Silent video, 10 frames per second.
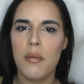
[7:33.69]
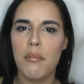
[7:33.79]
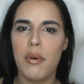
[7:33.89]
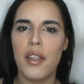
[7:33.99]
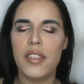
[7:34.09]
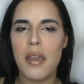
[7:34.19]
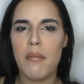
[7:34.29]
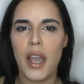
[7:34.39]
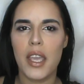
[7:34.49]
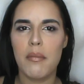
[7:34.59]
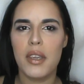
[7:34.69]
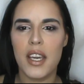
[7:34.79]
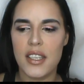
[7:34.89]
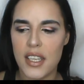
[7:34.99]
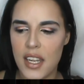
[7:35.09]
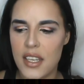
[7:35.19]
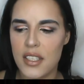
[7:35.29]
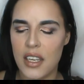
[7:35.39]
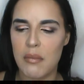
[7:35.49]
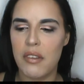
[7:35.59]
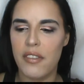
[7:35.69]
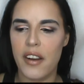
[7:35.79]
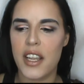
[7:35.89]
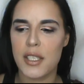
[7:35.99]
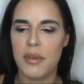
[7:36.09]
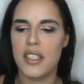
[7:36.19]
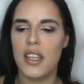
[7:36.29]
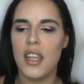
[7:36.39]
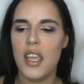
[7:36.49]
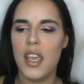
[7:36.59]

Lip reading: but they might, because it is going to be very explicit.